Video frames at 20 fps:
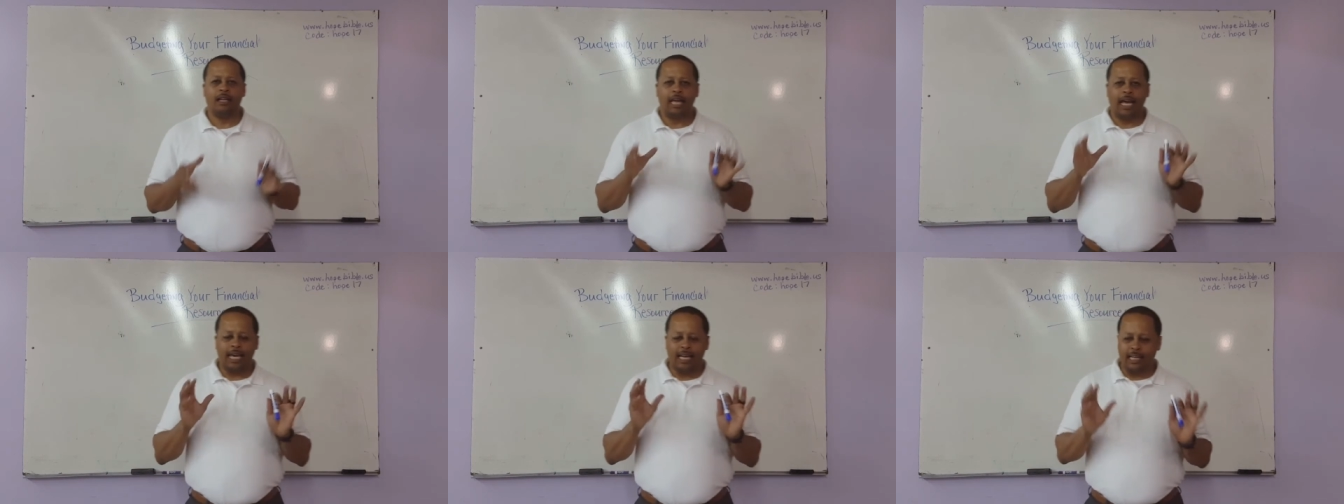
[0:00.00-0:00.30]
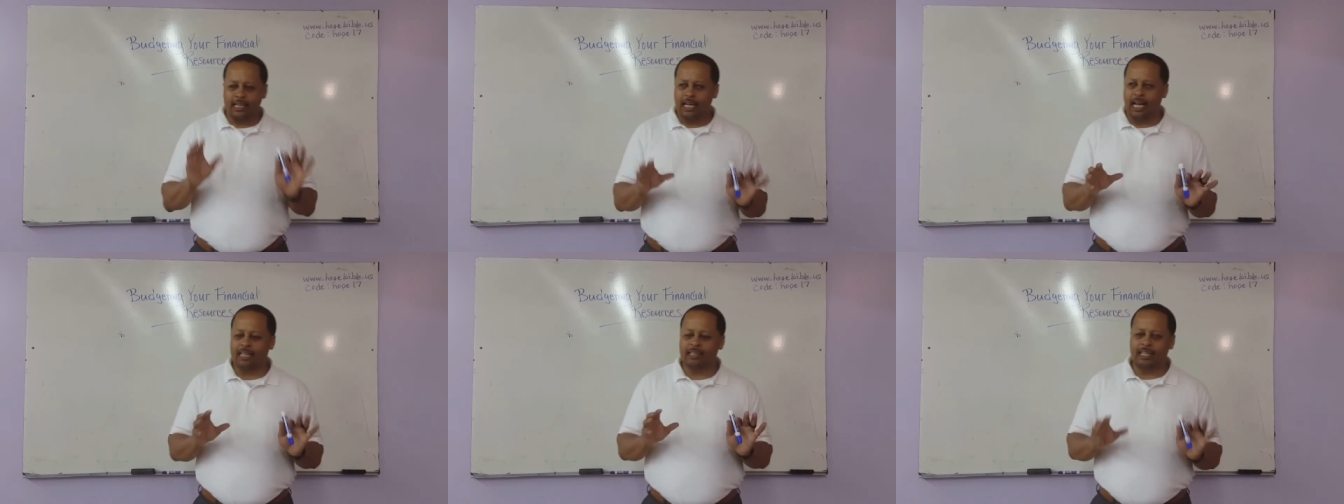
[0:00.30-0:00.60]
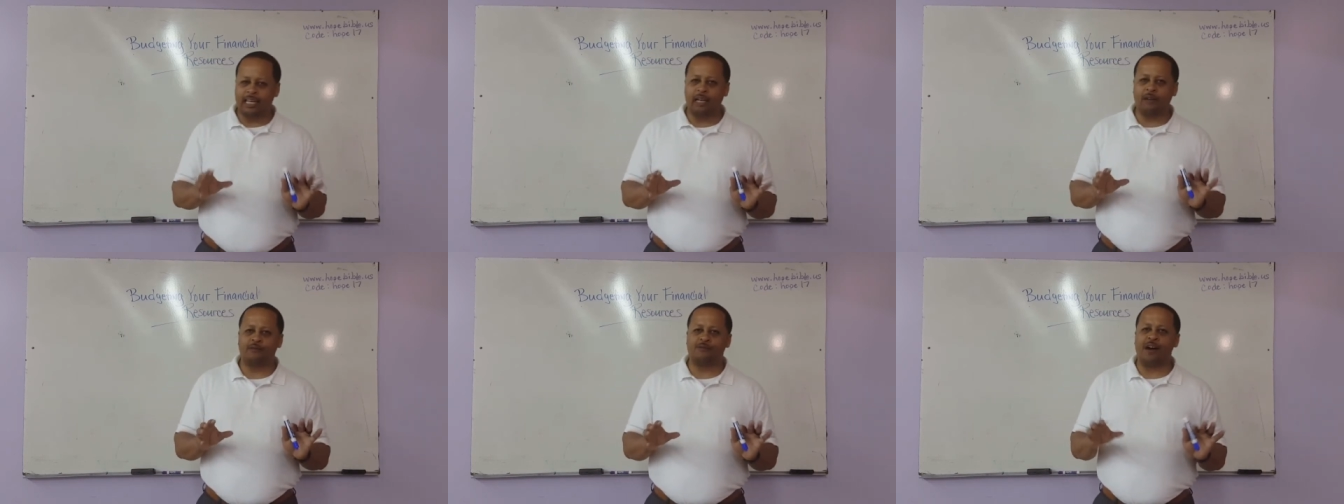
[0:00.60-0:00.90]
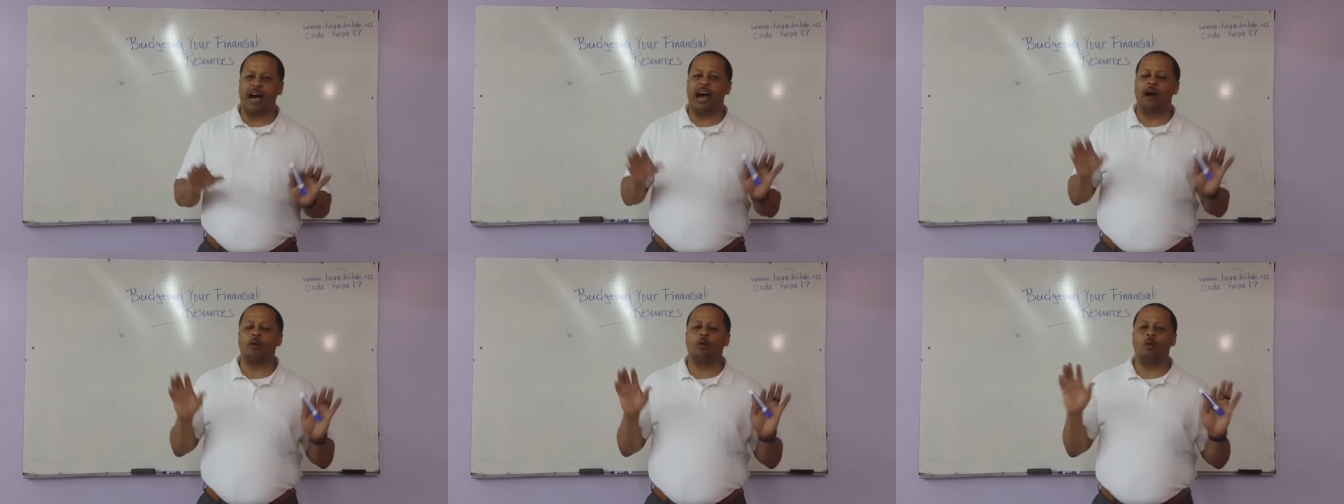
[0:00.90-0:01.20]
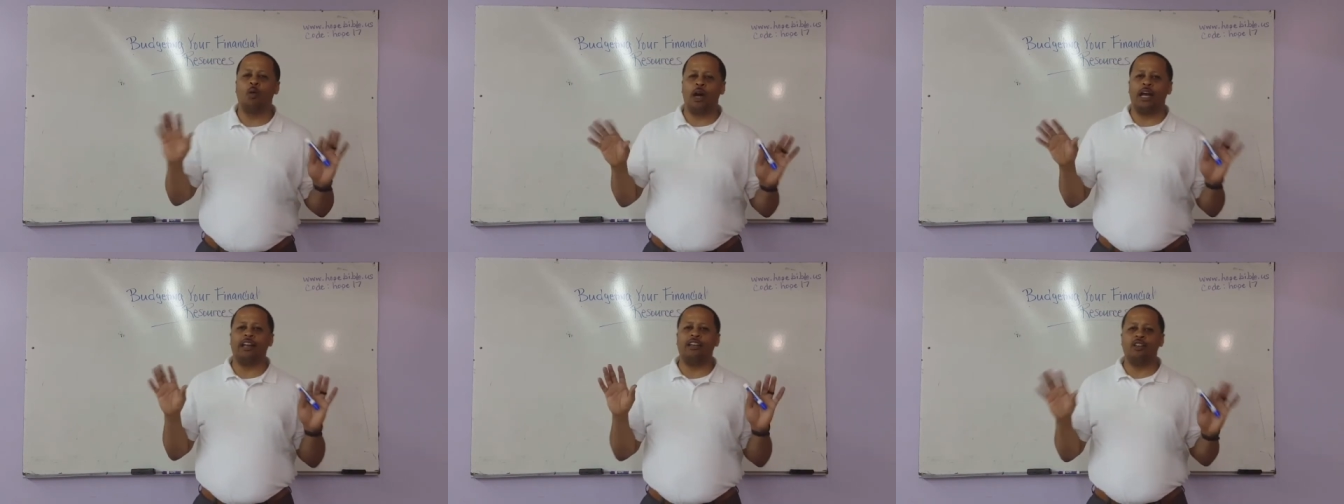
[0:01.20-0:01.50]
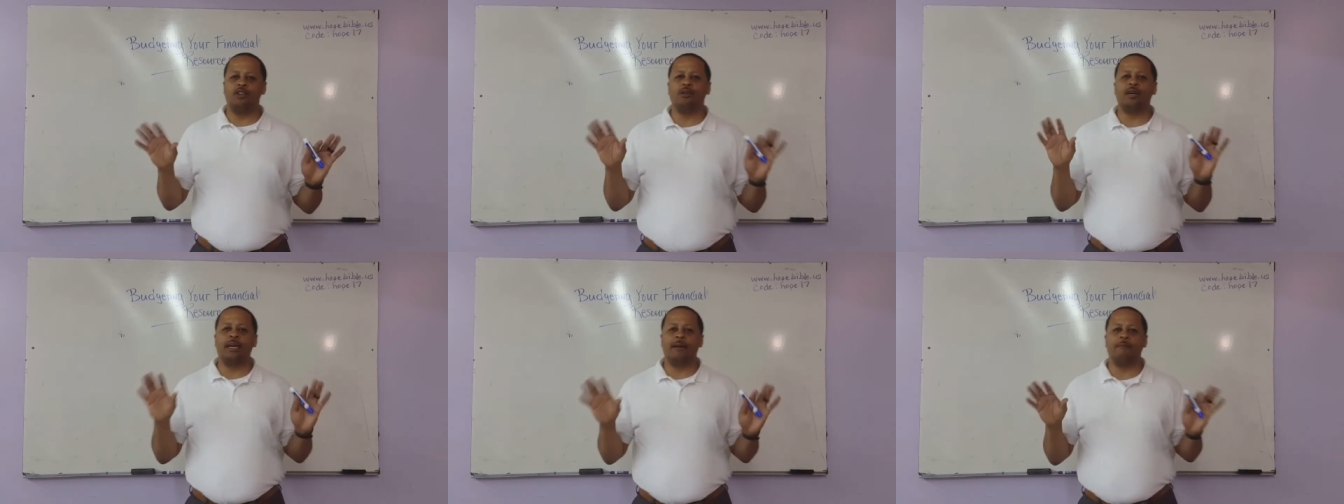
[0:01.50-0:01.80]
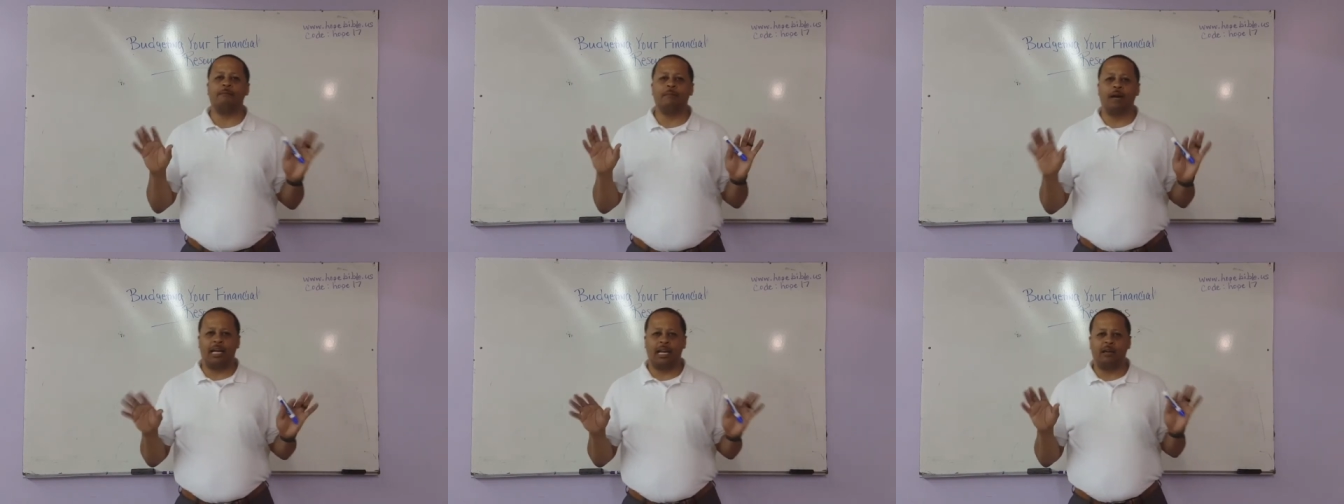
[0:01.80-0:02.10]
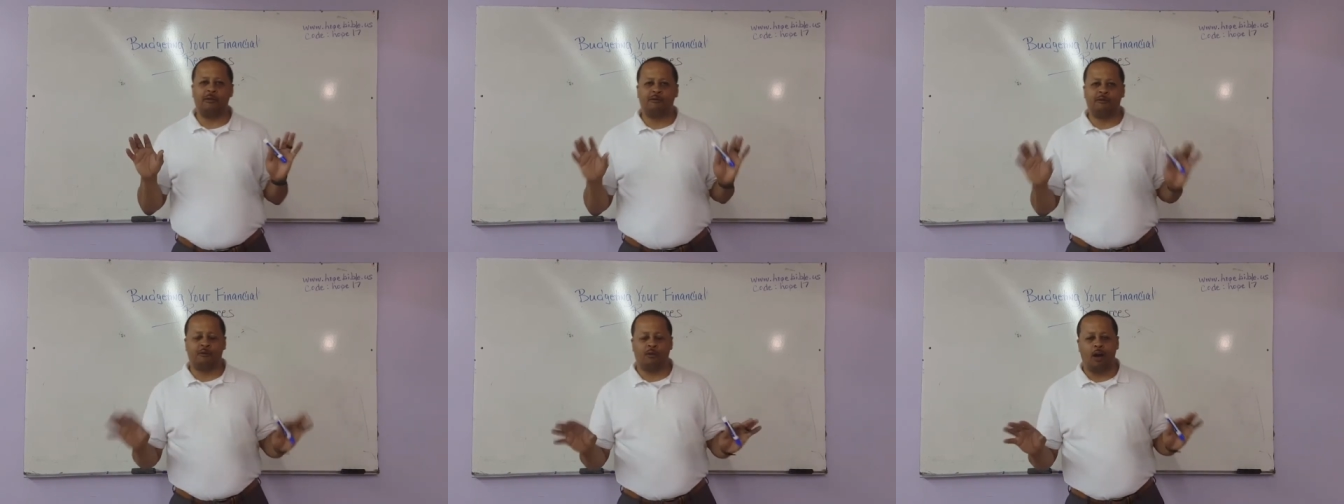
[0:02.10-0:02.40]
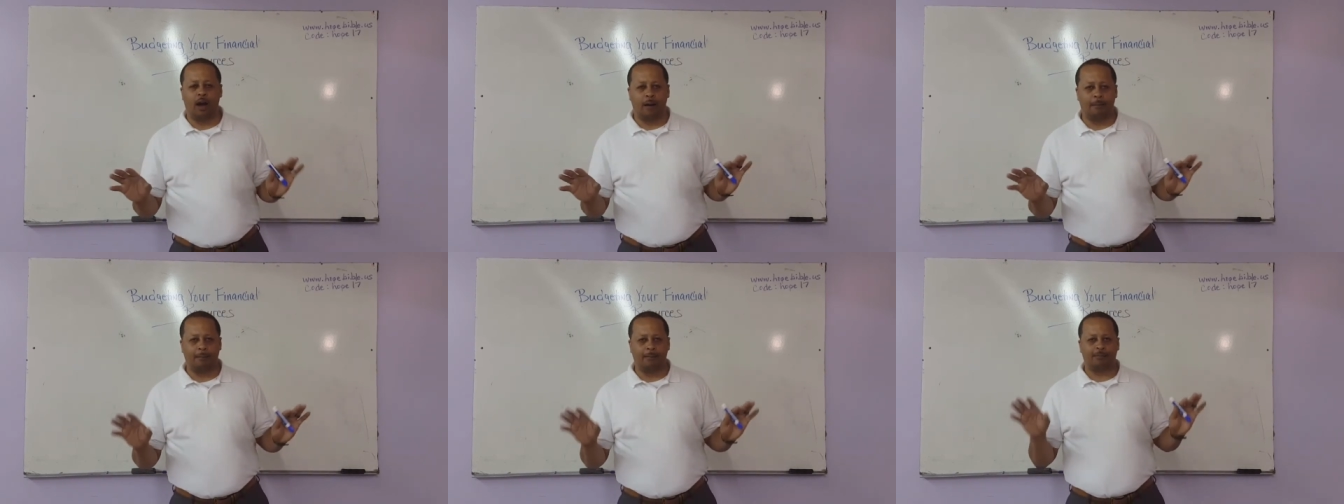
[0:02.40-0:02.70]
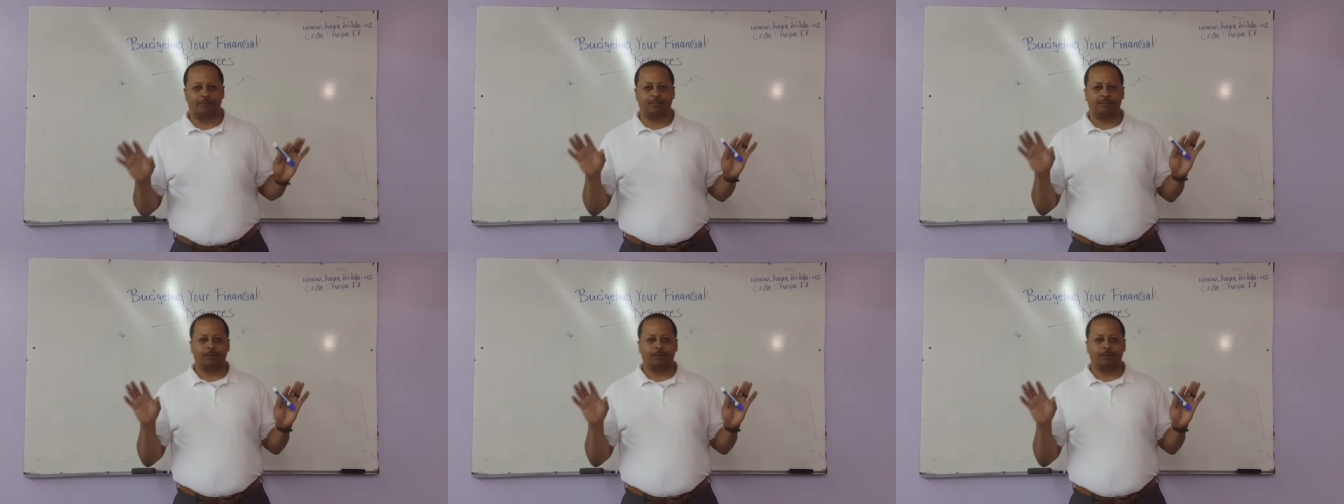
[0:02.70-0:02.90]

and identify where do you get money from.